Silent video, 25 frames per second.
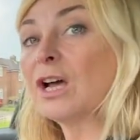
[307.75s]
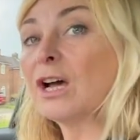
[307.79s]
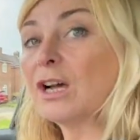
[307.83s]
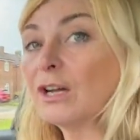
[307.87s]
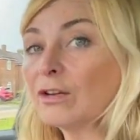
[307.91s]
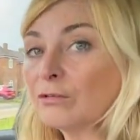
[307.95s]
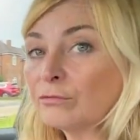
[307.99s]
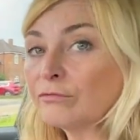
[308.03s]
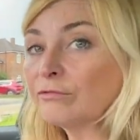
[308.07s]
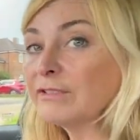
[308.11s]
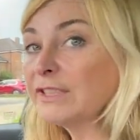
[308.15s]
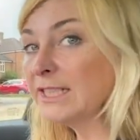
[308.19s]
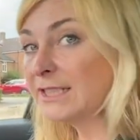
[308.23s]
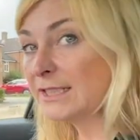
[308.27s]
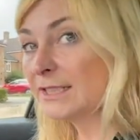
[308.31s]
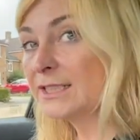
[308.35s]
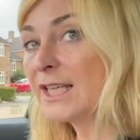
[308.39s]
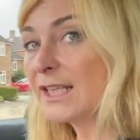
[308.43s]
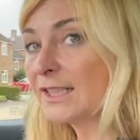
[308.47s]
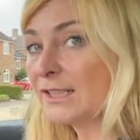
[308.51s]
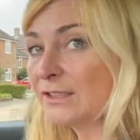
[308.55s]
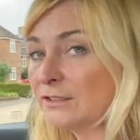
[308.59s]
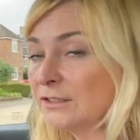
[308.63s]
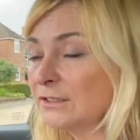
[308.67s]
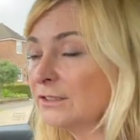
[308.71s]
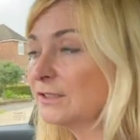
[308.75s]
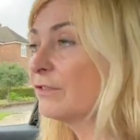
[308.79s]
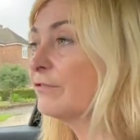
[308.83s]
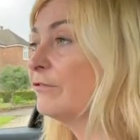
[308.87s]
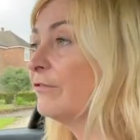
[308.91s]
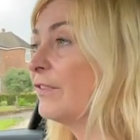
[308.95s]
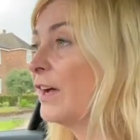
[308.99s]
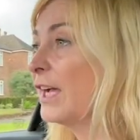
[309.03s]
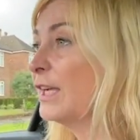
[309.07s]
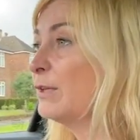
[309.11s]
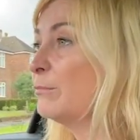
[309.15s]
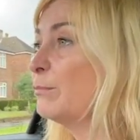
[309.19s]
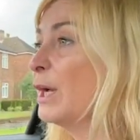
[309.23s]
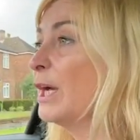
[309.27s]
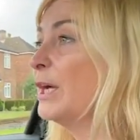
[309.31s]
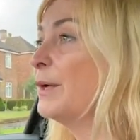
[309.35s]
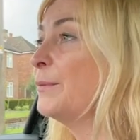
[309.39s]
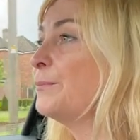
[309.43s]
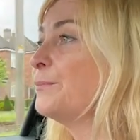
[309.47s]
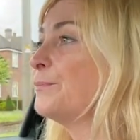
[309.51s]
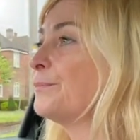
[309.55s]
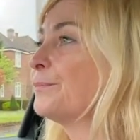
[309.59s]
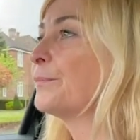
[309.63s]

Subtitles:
are recycled fibre.